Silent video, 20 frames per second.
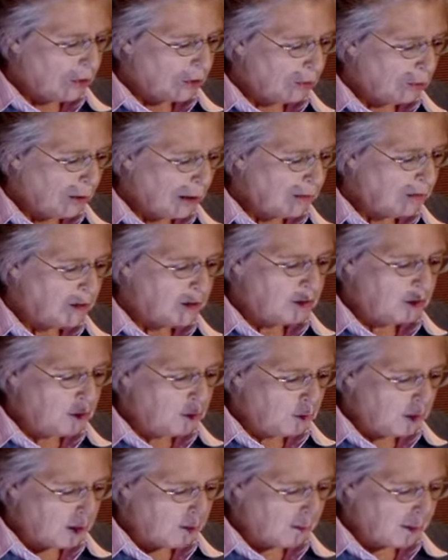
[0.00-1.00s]
To have this
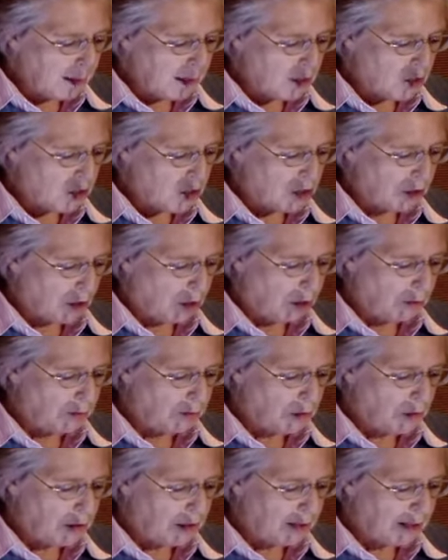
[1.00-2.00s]
new image
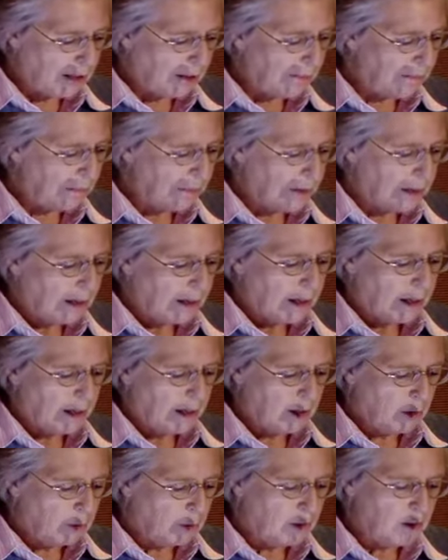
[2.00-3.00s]
of Rodin,
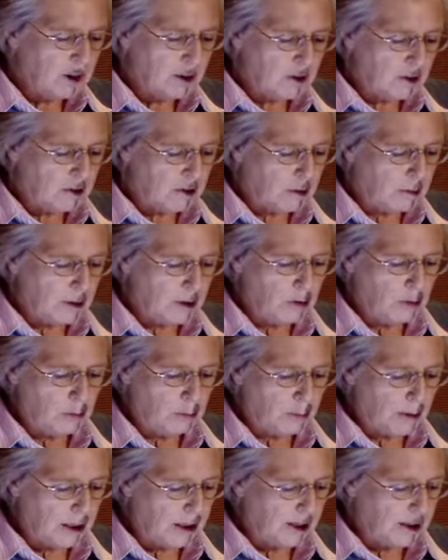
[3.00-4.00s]
it was necessary to
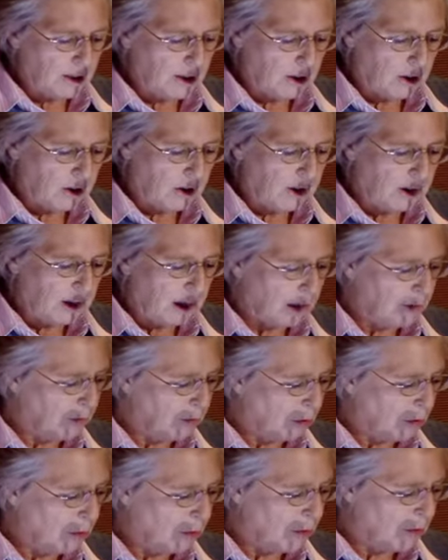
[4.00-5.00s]
wait until
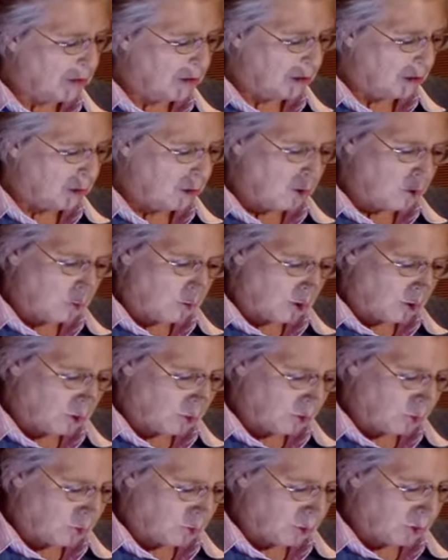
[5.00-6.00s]
after the Second
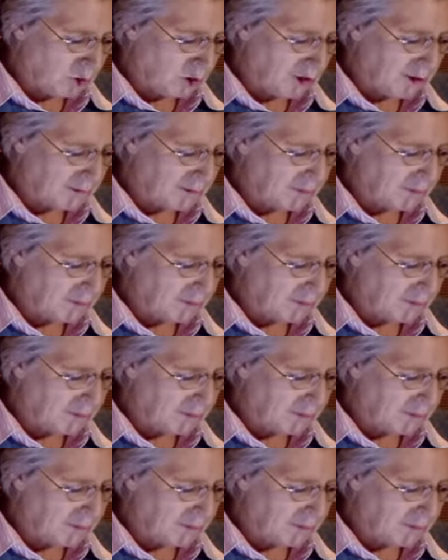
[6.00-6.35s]
World War.